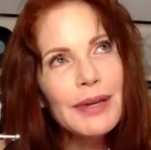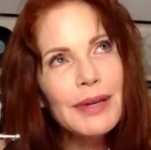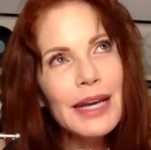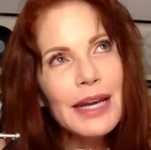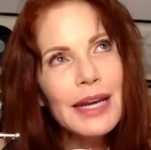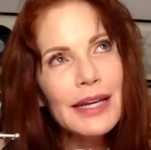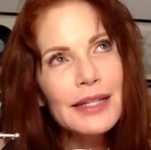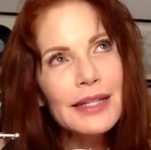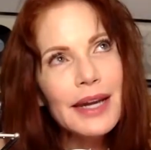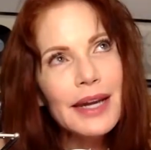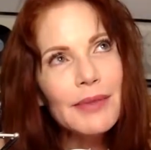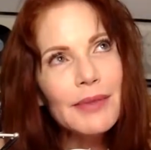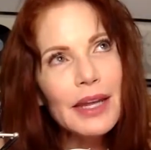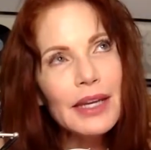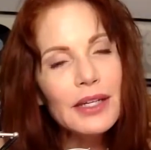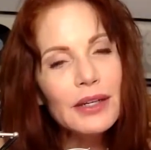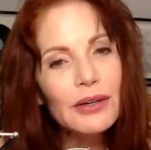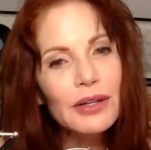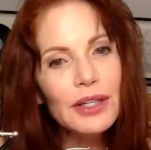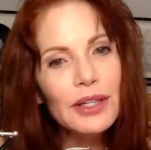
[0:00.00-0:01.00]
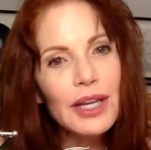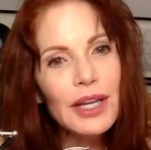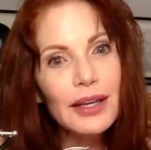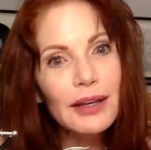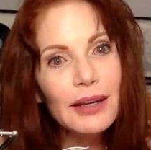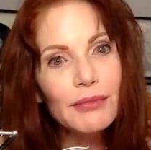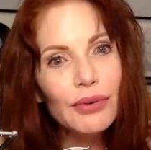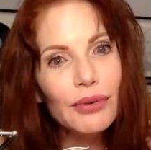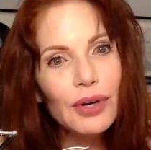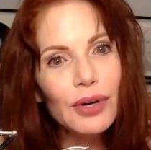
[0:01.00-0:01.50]
next time they do it, they
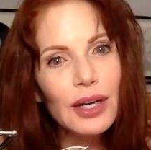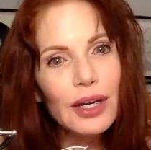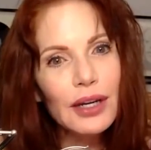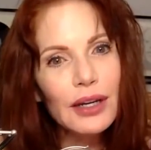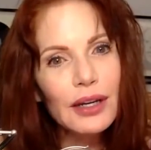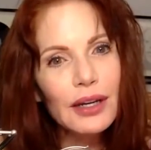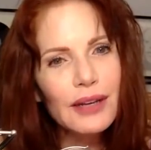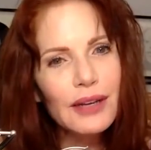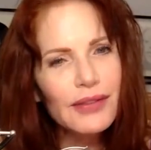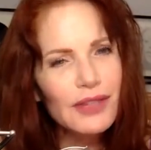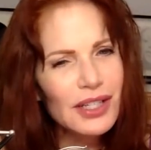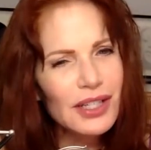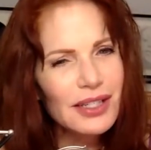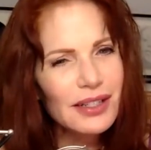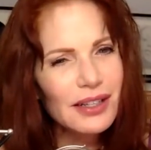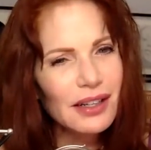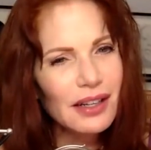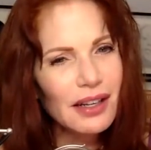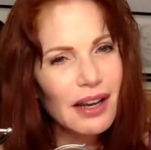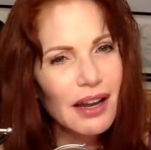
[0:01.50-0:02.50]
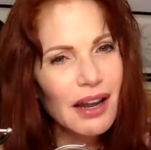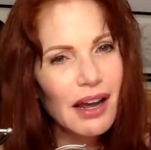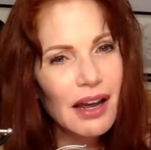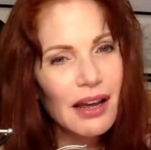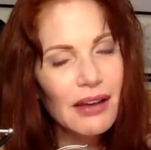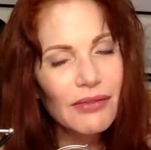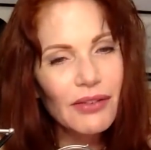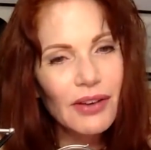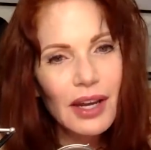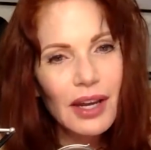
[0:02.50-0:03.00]
can bring, if she's still
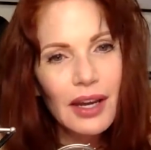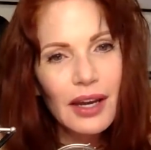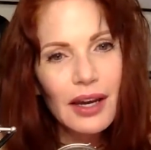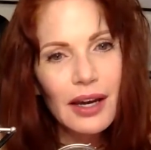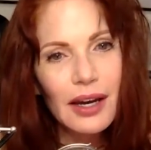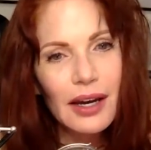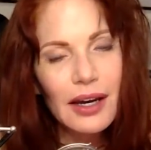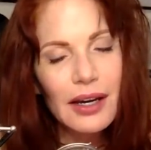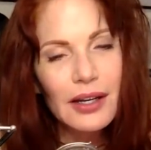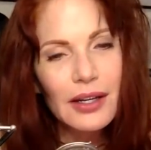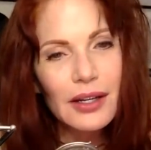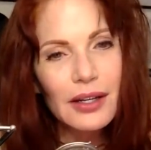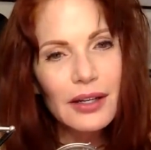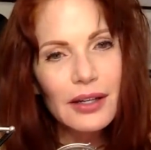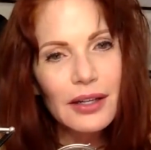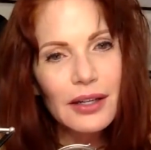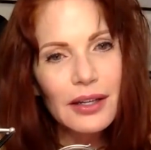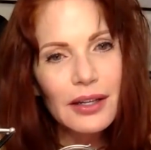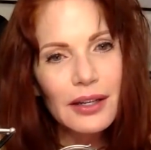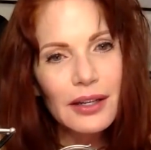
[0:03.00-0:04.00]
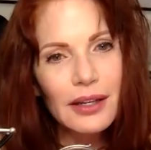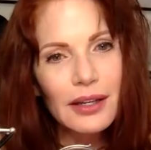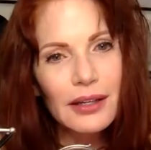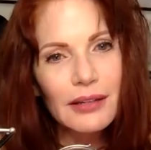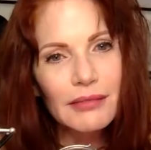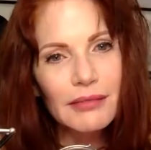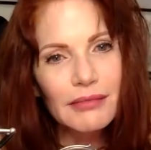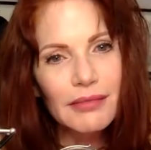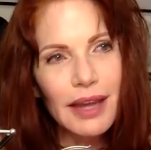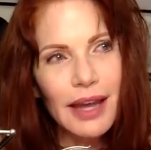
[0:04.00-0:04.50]
alive,
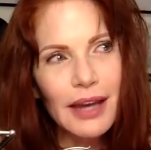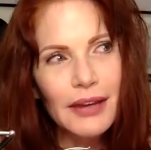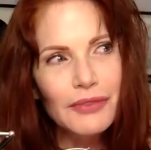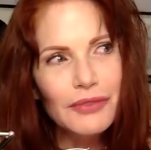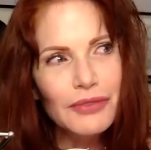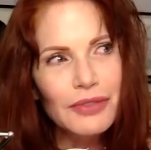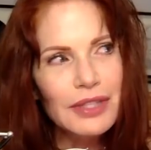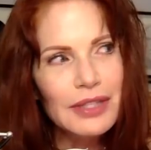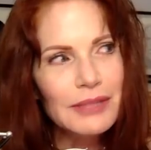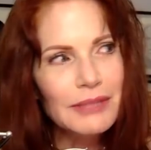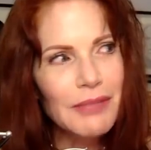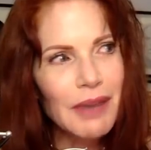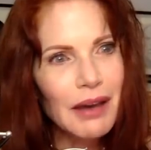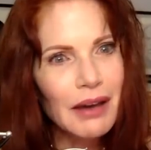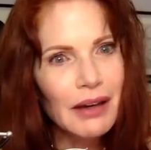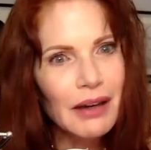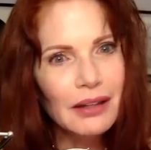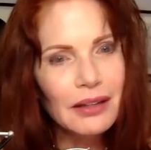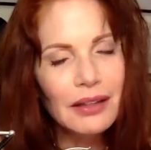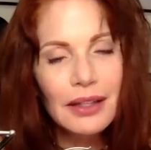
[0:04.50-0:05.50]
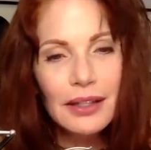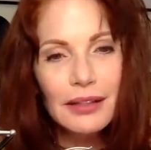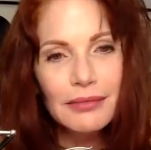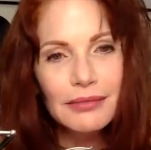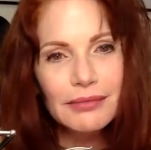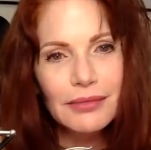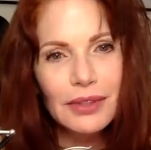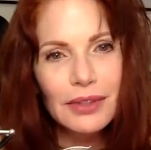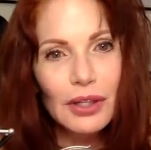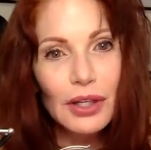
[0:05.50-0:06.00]
the actress model,
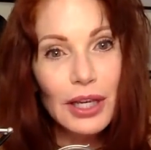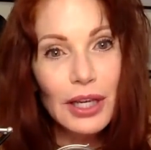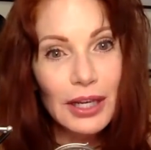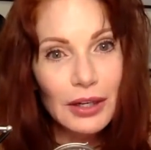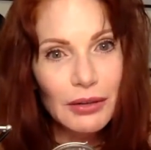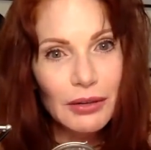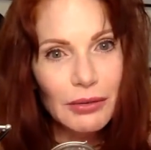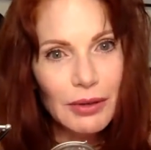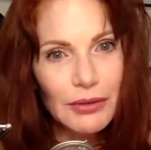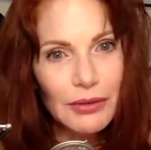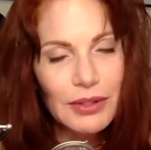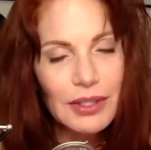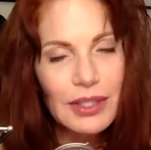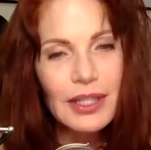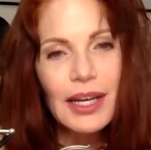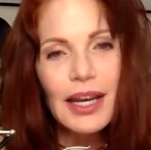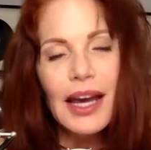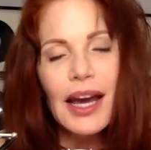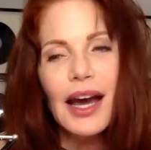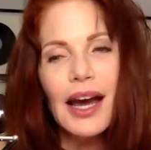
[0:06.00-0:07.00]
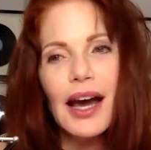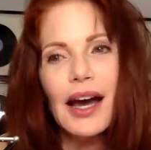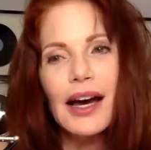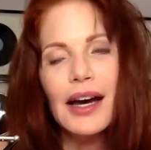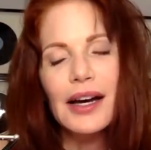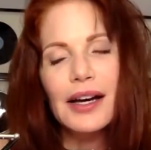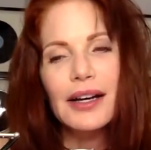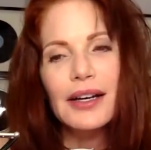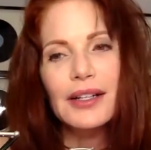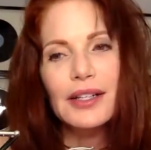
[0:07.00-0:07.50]
in quotes,
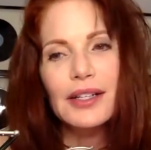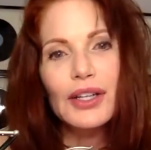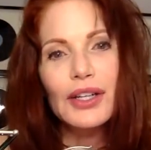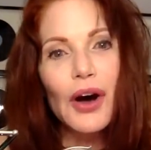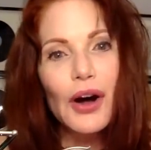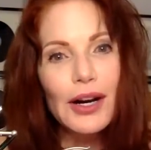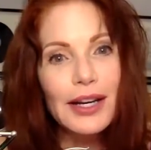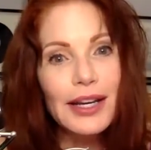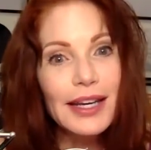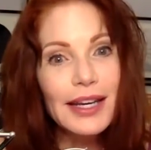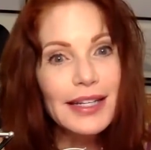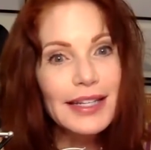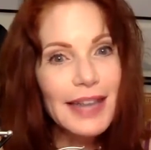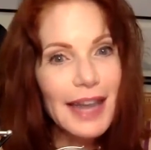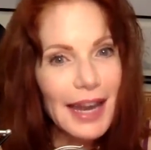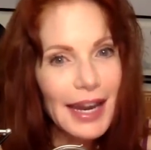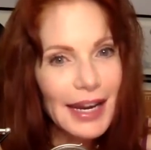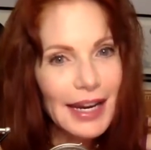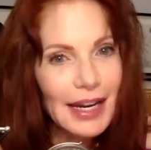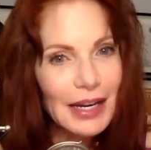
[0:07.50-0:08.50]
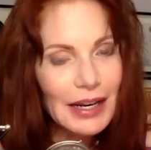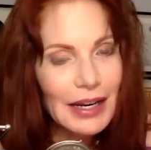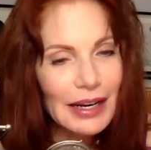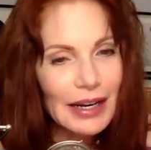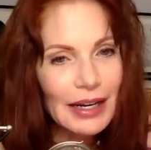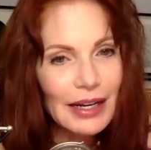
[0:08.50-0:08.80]
Tawny Kitaen